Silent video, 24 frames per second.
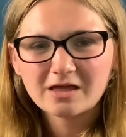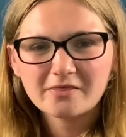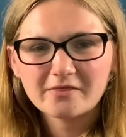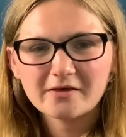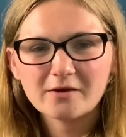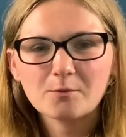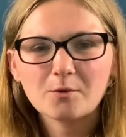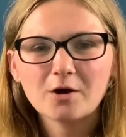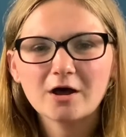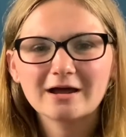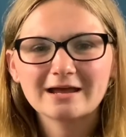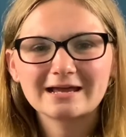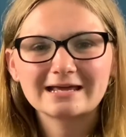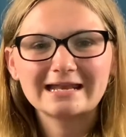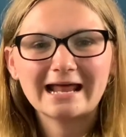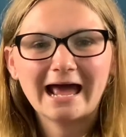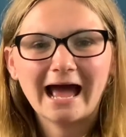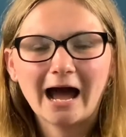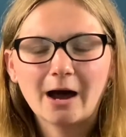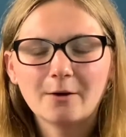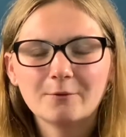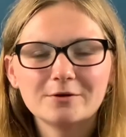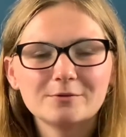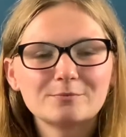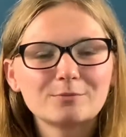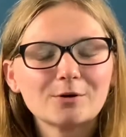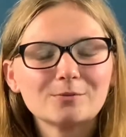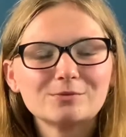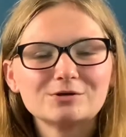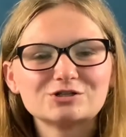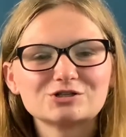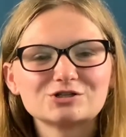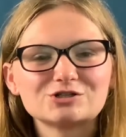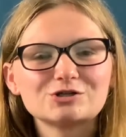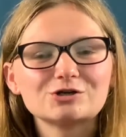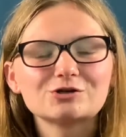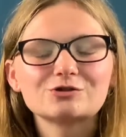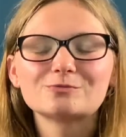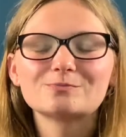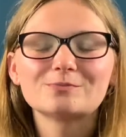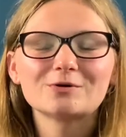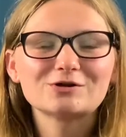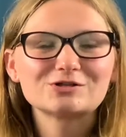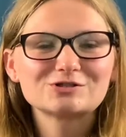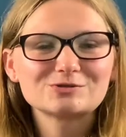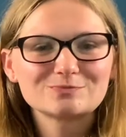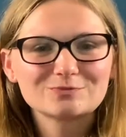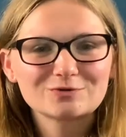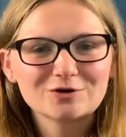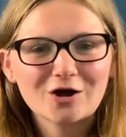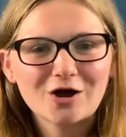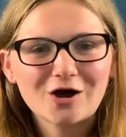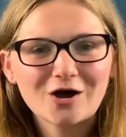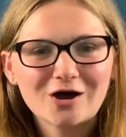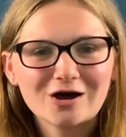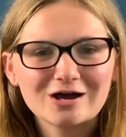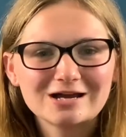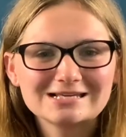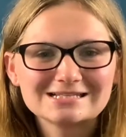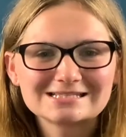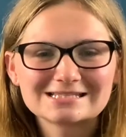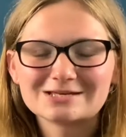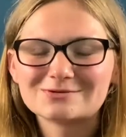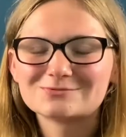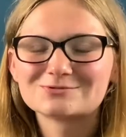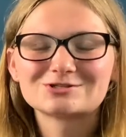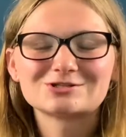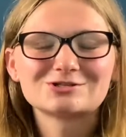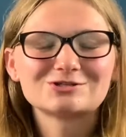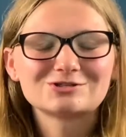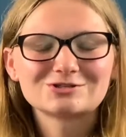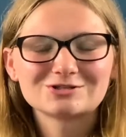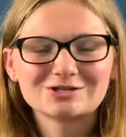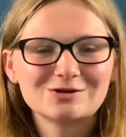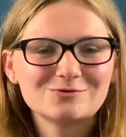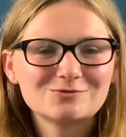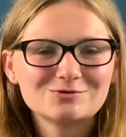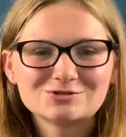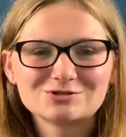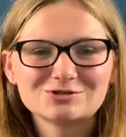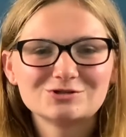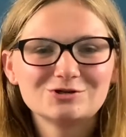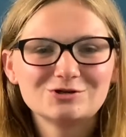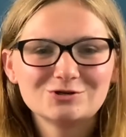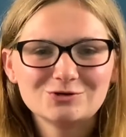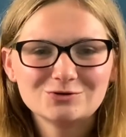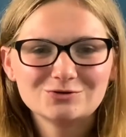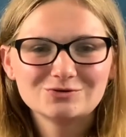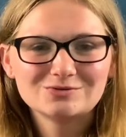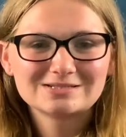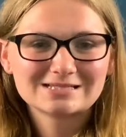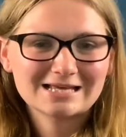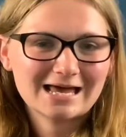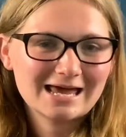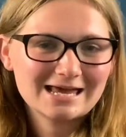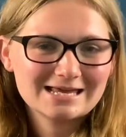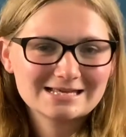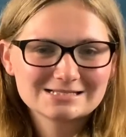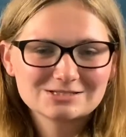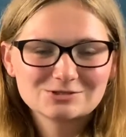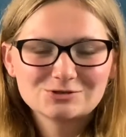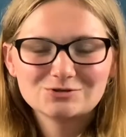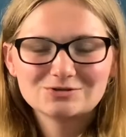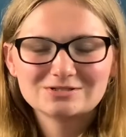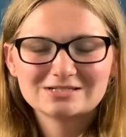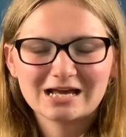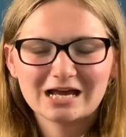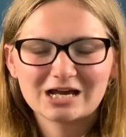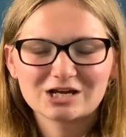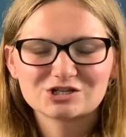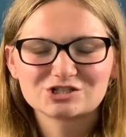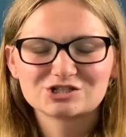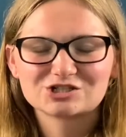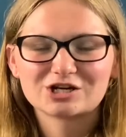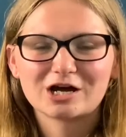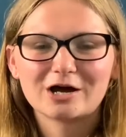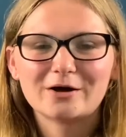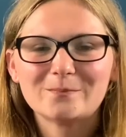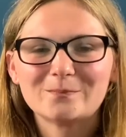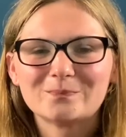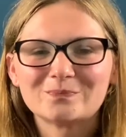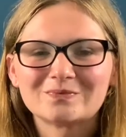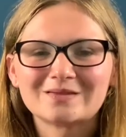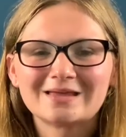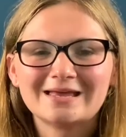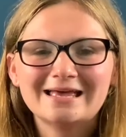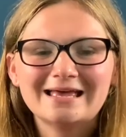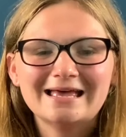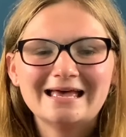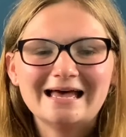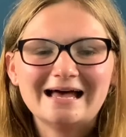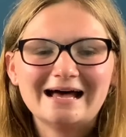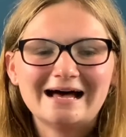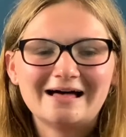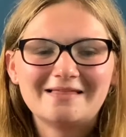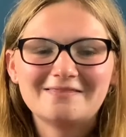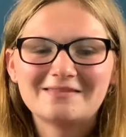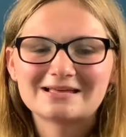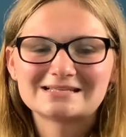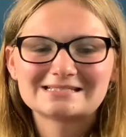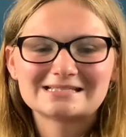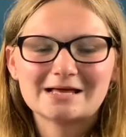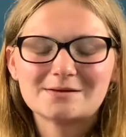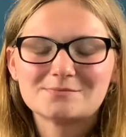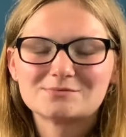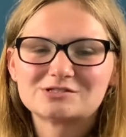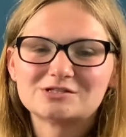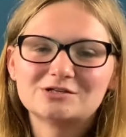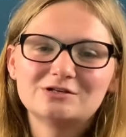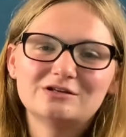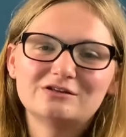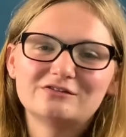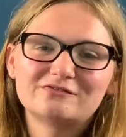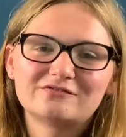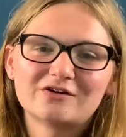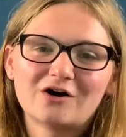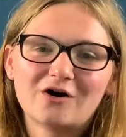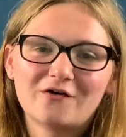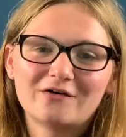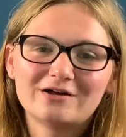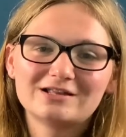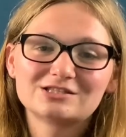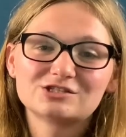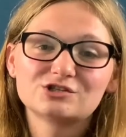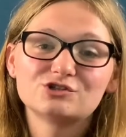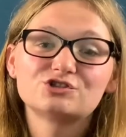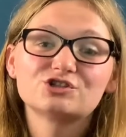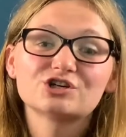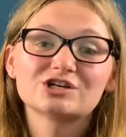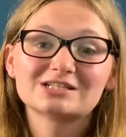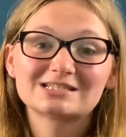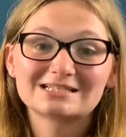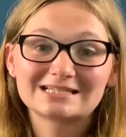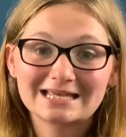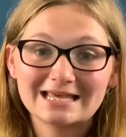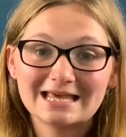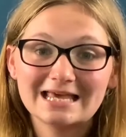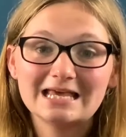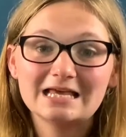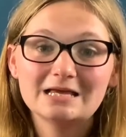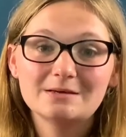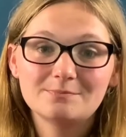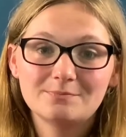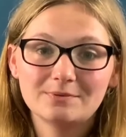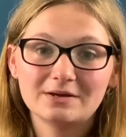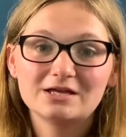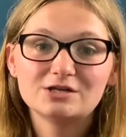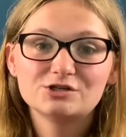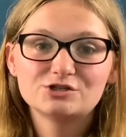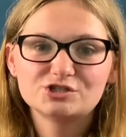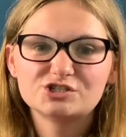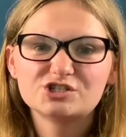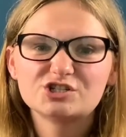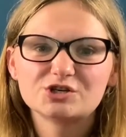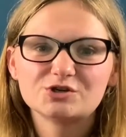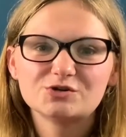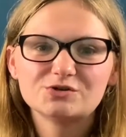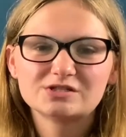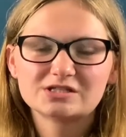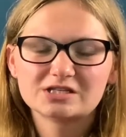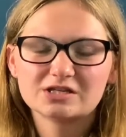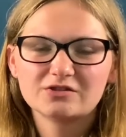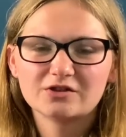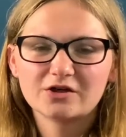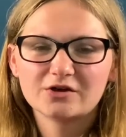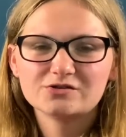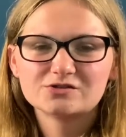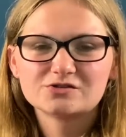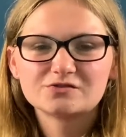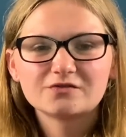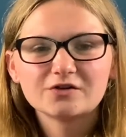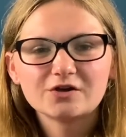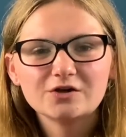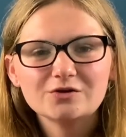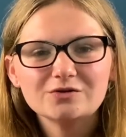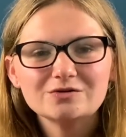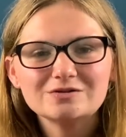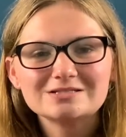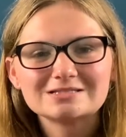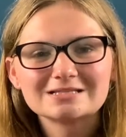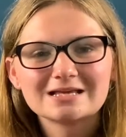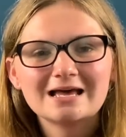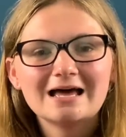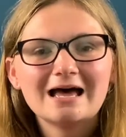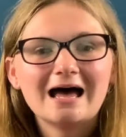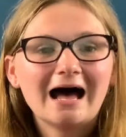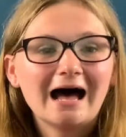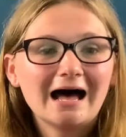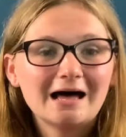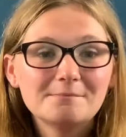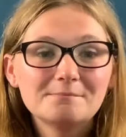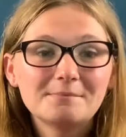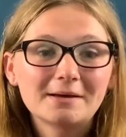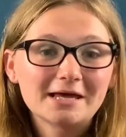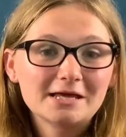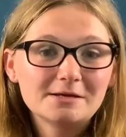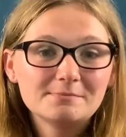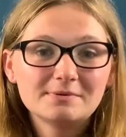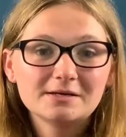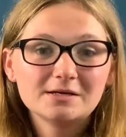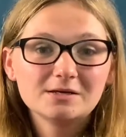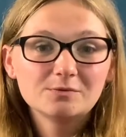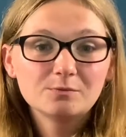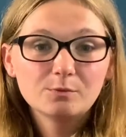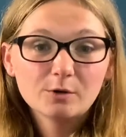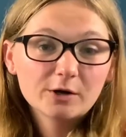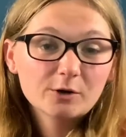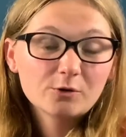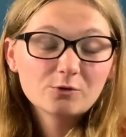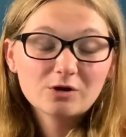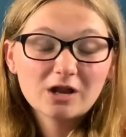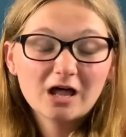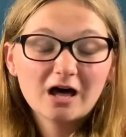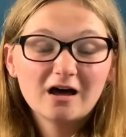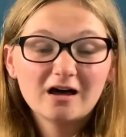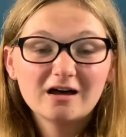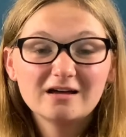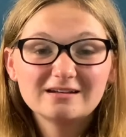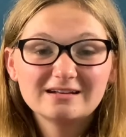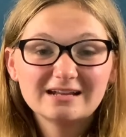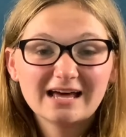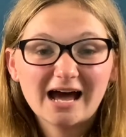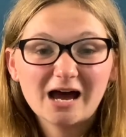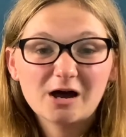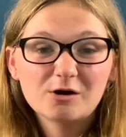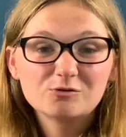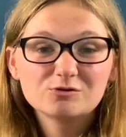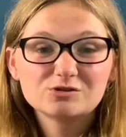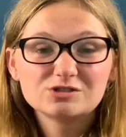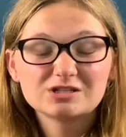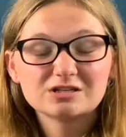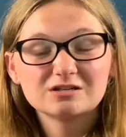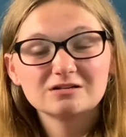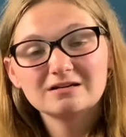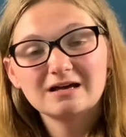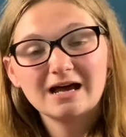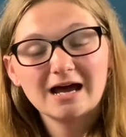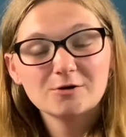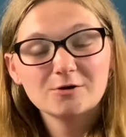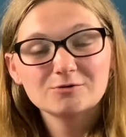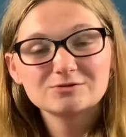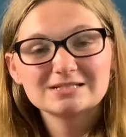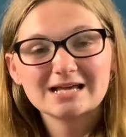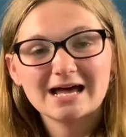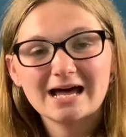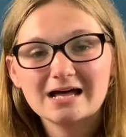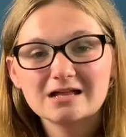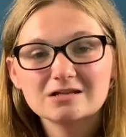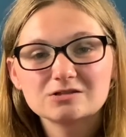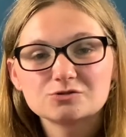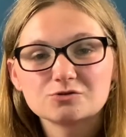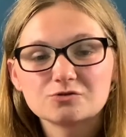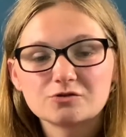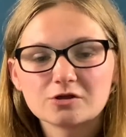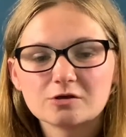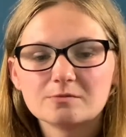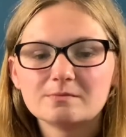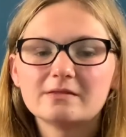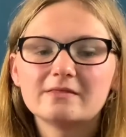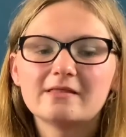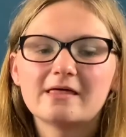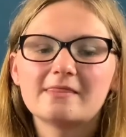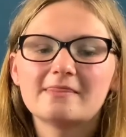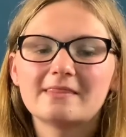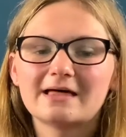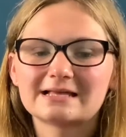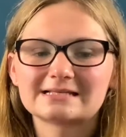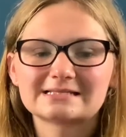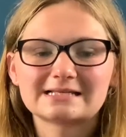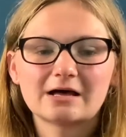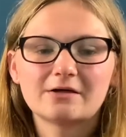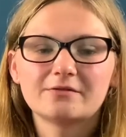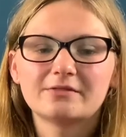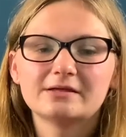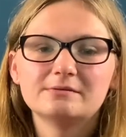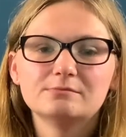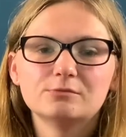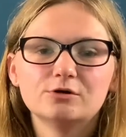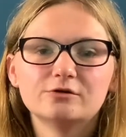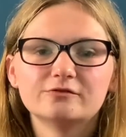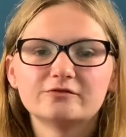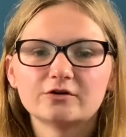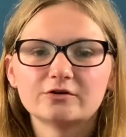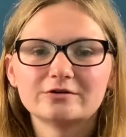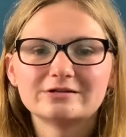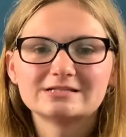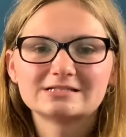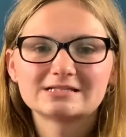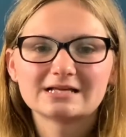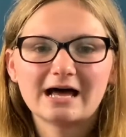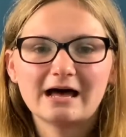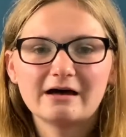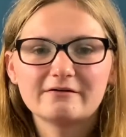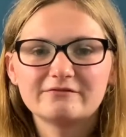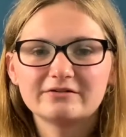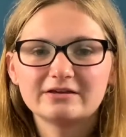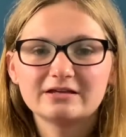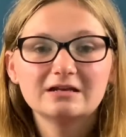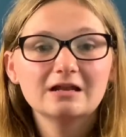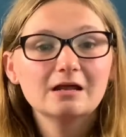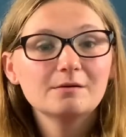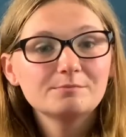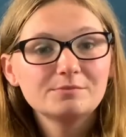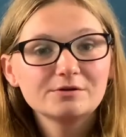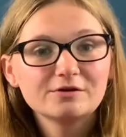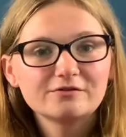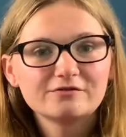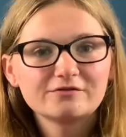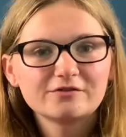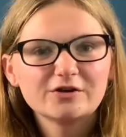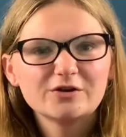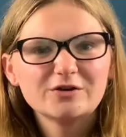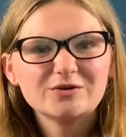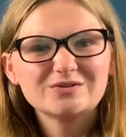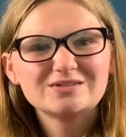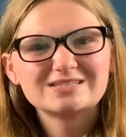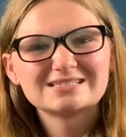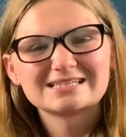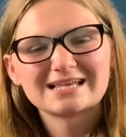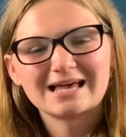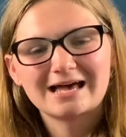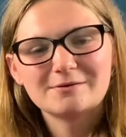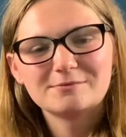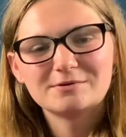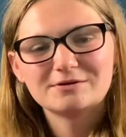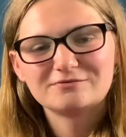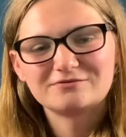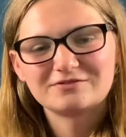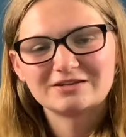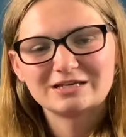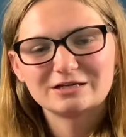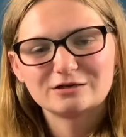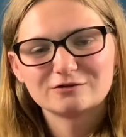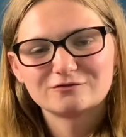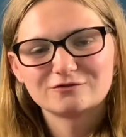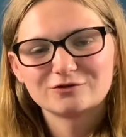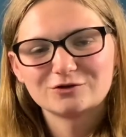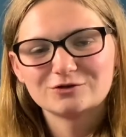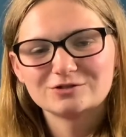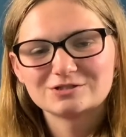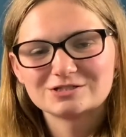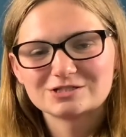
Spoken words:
working it out. It probably just took them by surprise. It was a new taste, new texture, and that's absolutely fine. So just keep introducing those foods, and baby will learn how to handle them, and then that's how they move on to having lumpier foods and then finger foods